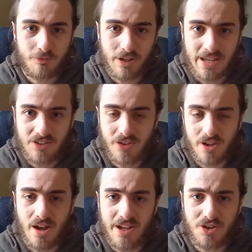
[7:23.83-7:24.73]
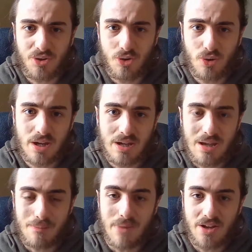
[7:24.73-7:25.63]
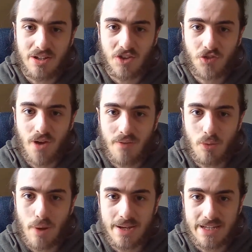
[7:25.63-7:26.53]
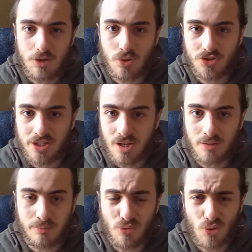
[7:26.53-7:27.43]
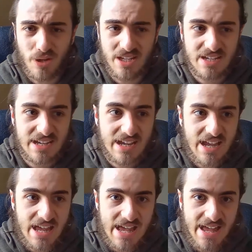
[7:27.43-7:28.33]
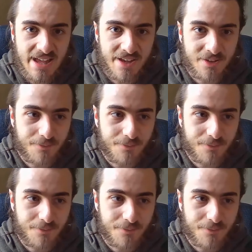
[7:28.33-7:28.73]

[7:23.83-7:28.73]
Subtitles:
against the guy who murdered his father when he was a young boy, and